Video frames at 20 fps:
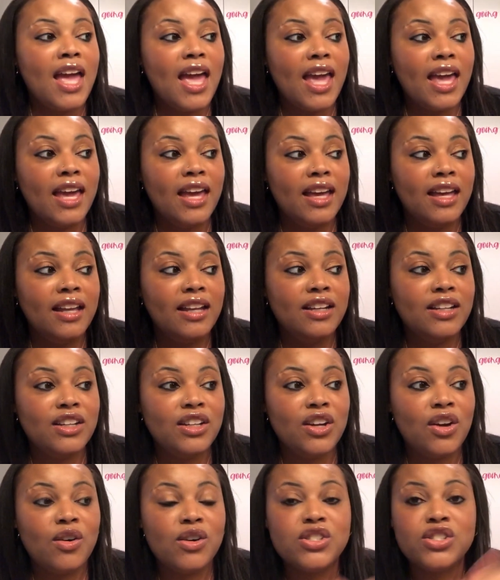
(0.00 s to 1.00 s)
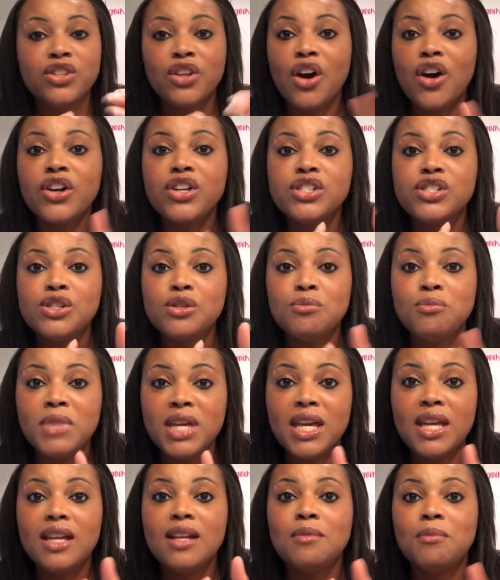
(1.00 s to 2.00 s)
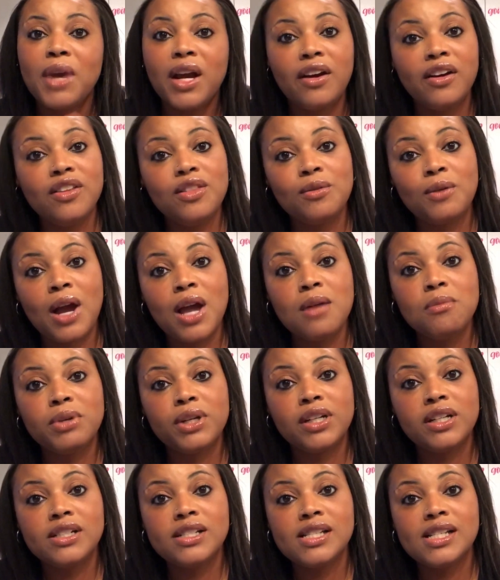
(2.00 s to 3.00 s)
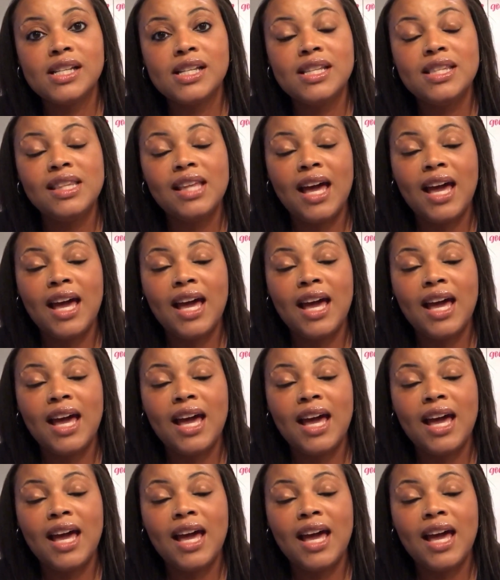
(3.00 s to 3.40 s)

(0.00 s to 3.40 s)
And, as long as you meet and marry the right person,